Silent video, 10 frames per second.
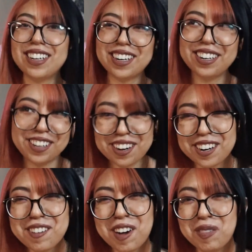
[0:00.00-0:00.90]
are
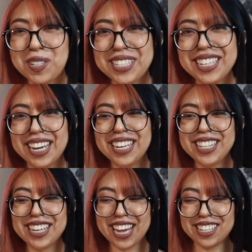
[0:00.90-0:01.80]
you almost
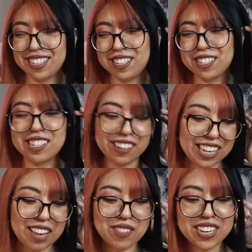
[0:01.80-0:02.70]
done? And then he just looked
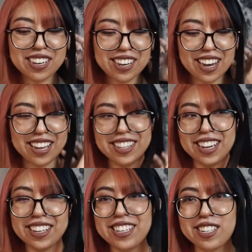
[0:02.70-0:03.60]
at me and
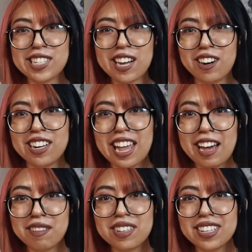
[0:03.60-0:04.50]
then he just started
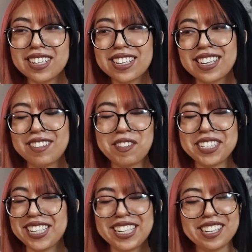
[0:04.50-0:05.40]
laughing and was
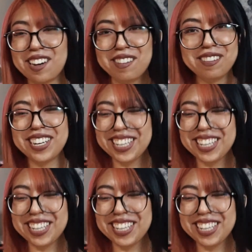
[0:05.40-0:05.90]
like, no.